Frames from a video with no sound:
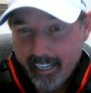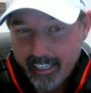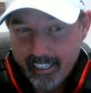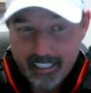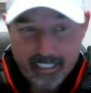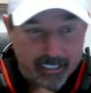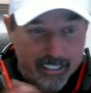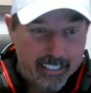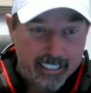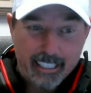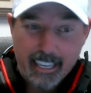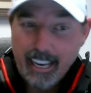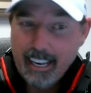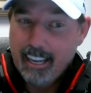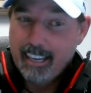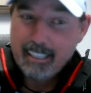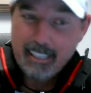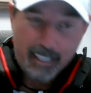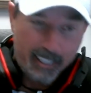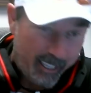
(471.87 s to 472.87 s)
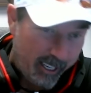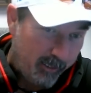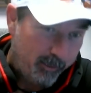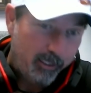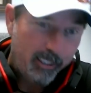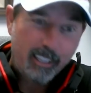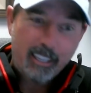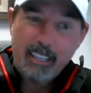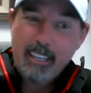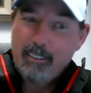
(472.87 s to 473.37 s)
And he did that like a
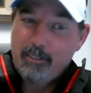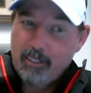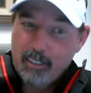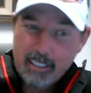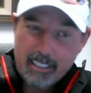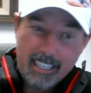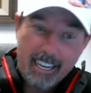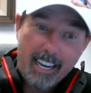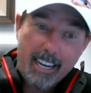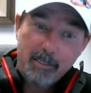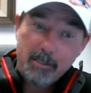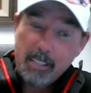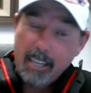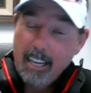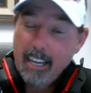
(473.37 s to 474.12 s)
couple of different times